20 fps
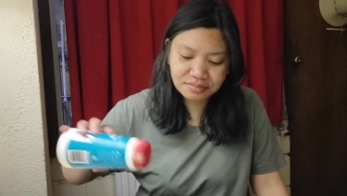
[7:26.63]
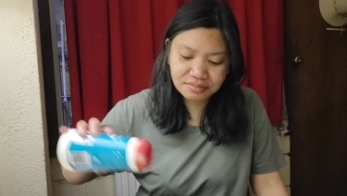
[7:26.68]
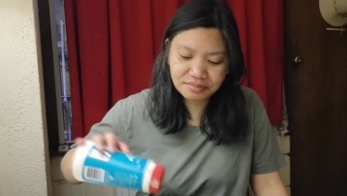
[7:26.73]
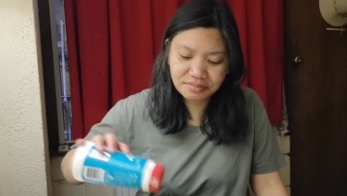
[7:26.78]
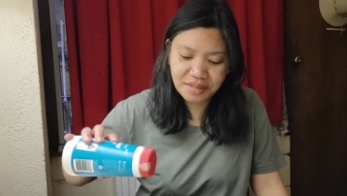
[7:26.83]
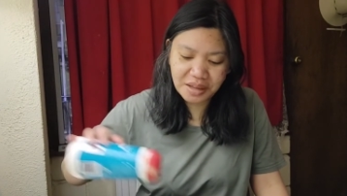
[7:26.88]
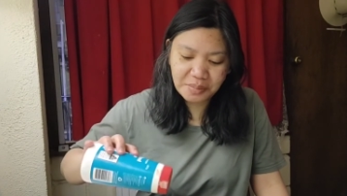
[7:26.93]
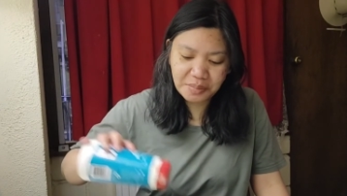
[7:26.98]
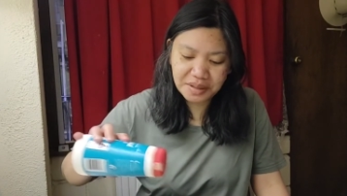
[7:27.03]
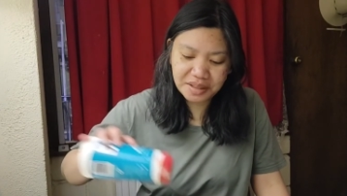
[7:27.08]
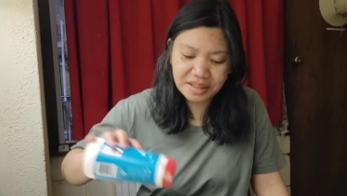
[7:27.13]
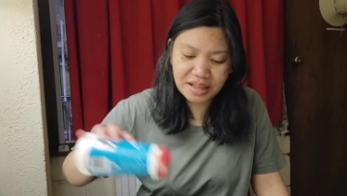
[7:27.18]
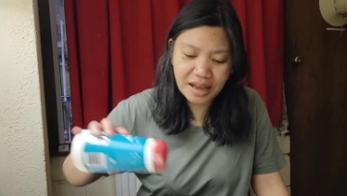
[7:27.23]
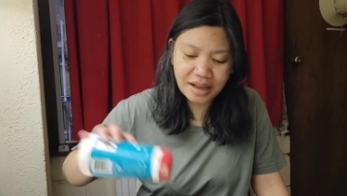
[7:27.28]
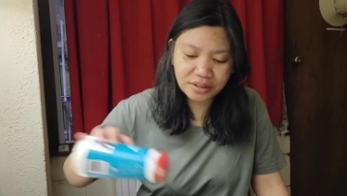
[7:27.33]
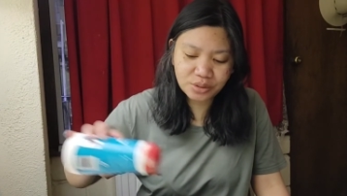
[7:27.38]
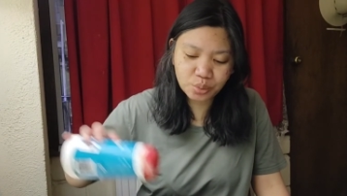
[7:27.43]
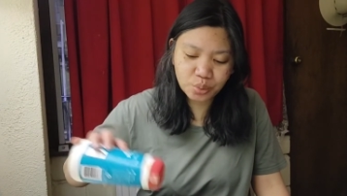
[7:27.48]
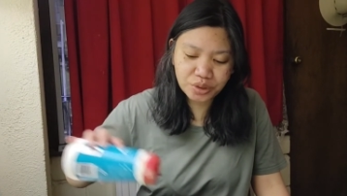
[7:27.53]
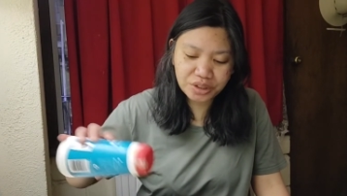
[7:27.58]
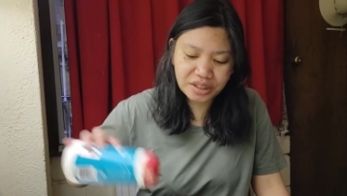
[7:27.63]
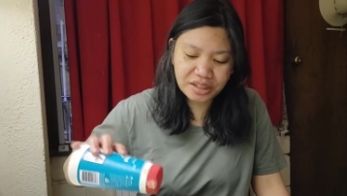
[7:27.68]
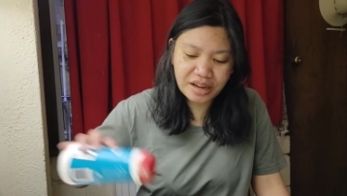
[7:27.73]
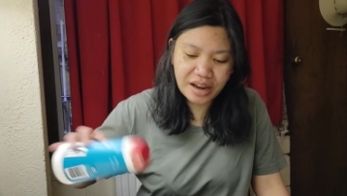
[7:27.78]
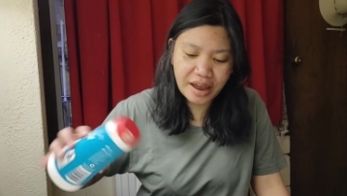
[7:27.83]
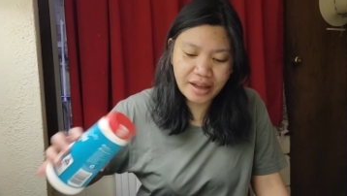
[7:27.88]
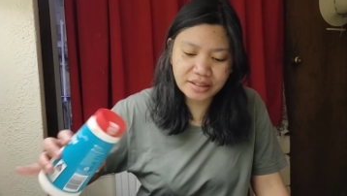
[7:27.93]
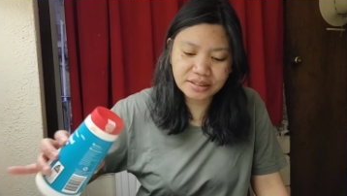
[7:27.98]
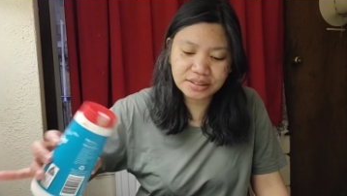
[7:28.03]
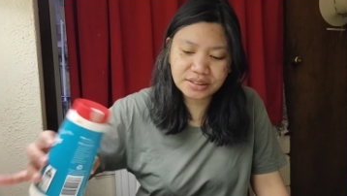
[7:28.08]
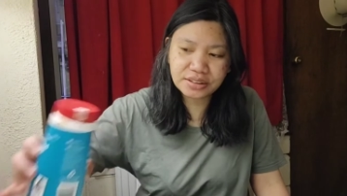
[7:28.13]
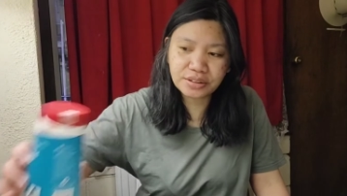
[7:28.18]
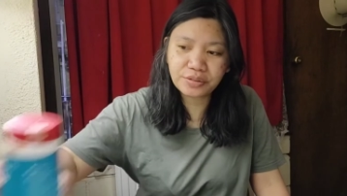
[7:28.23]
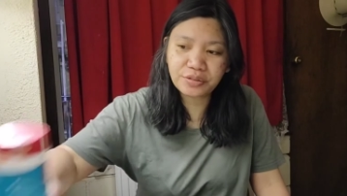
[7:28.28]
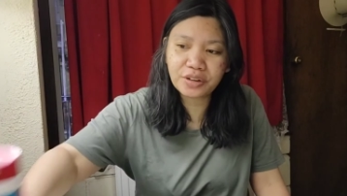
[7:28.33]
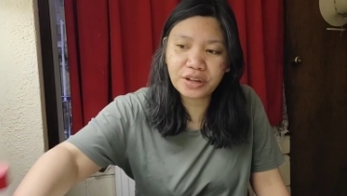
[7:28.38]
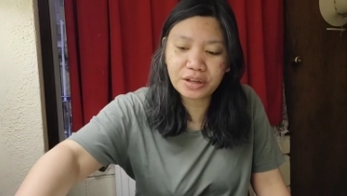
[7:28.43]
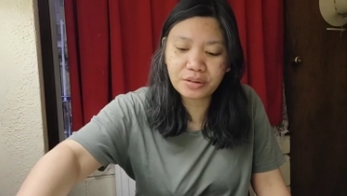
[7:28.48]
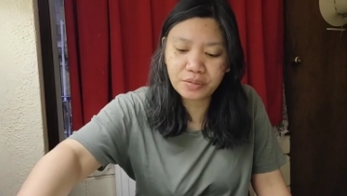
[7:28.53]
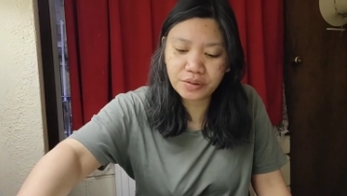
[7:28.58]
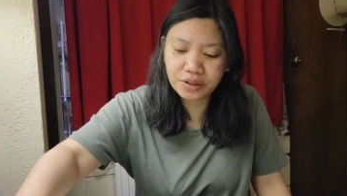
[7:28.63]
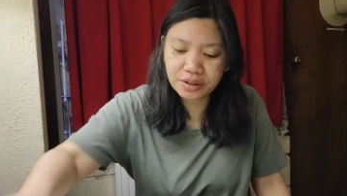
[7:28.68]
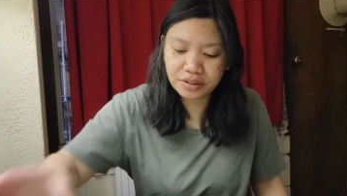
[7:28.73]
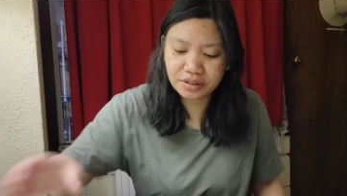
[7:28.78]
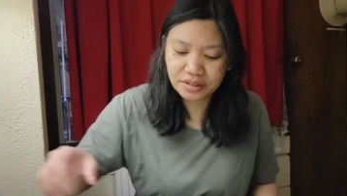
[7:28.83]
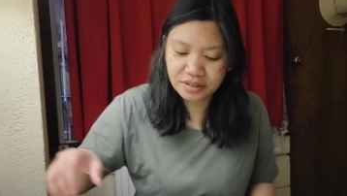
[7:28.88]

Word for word: Maybe that would enhance the flavor.